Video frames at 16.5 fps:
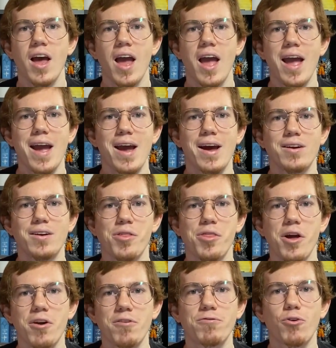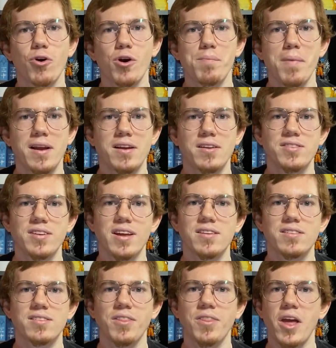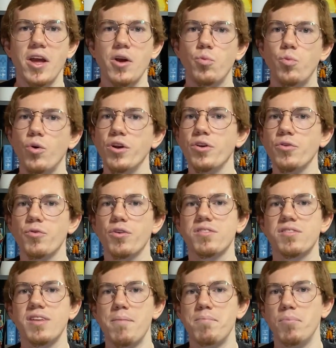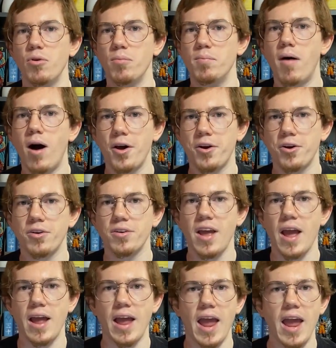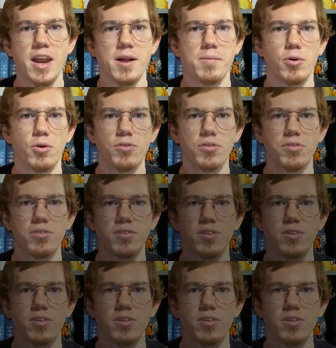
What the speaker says: and therefore it makes sense that they wouldn't resemble modern-day animals.